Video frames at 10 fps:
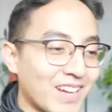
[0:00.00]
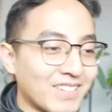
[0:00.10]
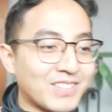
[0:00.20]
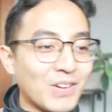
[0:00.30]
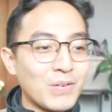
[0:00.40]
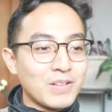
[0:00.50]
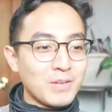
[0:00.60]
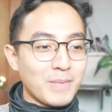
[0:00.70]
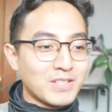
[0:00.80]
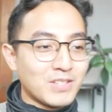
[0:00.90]
So
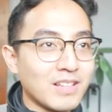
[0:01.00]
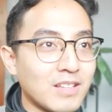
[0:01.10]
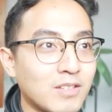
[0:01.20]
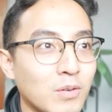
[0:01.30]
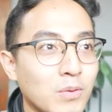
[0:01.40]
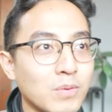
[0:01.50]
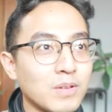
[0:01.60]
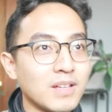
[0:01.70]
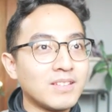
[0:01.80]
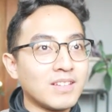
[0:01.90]
you mentioned, so
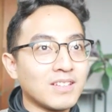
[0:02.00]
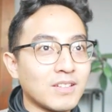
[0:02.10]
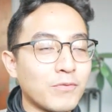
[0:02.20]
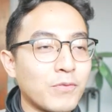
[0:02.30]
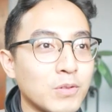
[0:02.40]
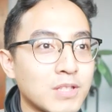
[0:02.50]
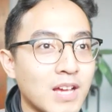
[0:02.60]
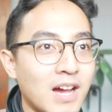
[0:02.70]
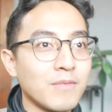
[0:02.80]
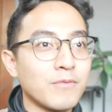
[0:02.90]
is this a full
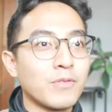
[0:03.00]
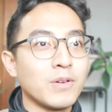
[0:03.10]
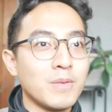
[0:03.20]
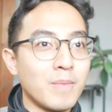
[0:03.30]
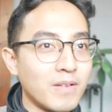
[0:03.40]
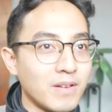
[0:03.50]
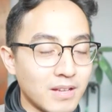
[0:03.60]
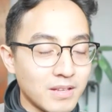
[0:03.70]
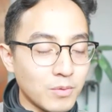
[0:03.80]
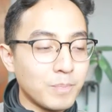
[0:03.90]
time for you, Marie?
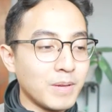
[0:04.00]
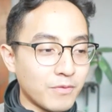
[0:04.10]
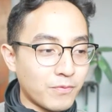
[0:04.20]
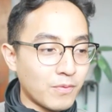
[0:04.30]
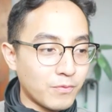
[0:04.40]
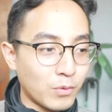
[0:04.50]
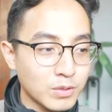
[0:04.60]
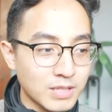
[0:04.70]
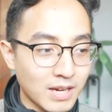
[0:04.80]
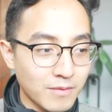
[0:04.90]
You've been a
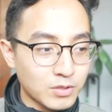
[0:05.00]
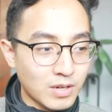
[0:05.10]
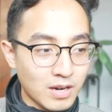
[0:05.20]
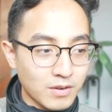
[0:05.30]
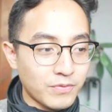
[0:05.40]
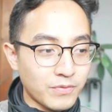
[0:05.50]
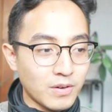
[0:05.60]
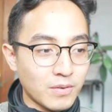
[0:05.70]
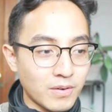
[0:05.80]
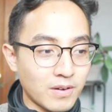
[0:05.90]
full time
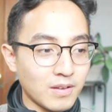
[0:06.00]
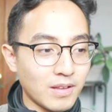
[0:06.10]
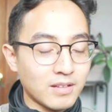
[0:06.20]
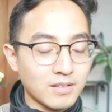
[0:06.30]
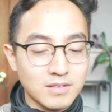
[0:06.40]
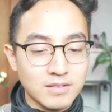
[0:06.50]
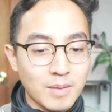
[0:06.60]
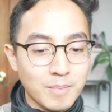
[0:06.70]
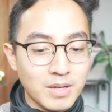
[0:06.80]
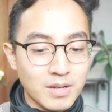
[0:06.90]
photographer, or like
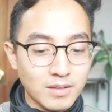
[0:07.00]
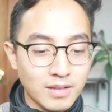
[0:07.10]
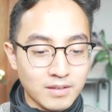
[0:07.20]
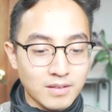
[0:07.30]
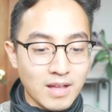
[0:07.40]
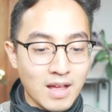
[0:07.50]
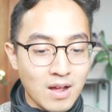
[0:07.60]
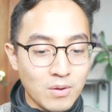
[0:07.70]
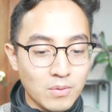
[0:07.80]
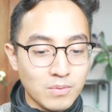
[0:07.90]
let me like
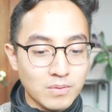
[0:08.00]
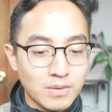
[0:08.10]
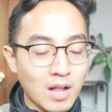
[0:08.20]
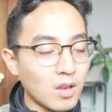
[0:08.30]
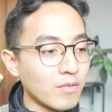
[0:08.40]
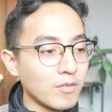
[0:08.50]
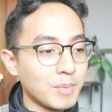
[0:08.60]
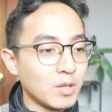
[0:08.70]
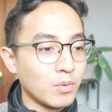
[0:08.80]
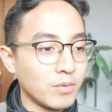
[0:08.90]
how long have you
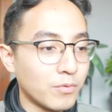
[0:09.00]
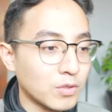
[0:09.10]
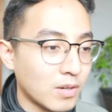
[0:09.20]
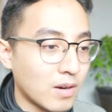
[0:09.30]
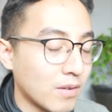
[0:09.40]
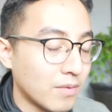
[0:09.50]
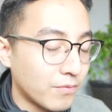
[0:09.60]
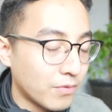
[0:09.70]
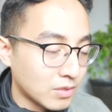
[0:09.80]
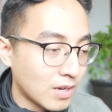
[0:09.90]
been doing
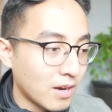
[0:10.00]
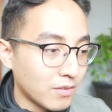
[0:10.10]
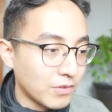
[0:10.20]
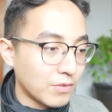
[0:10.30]
photography for